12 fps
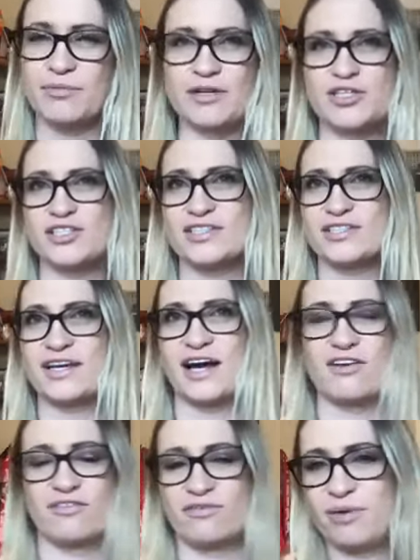But just
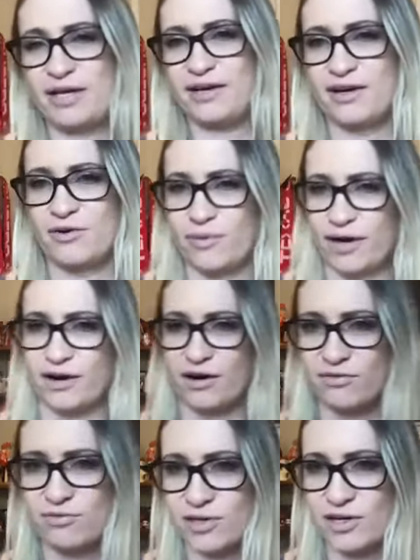kind of be aware
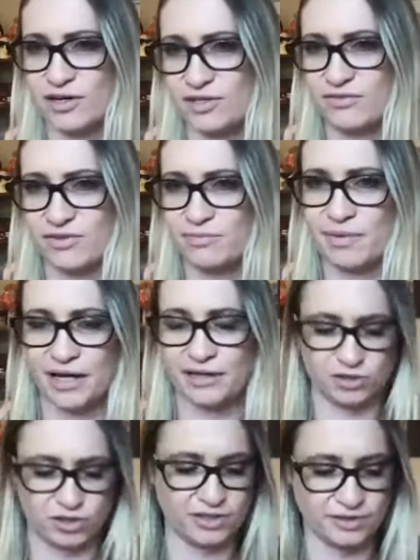of what are different
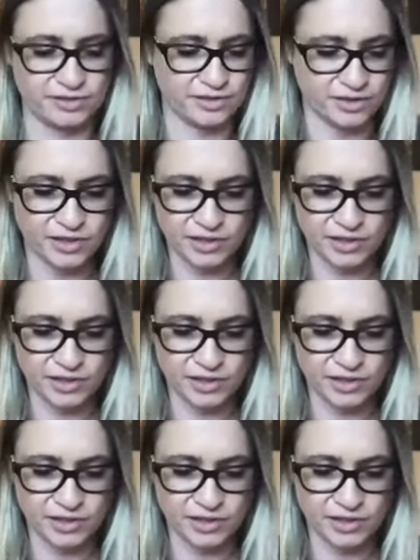pathogens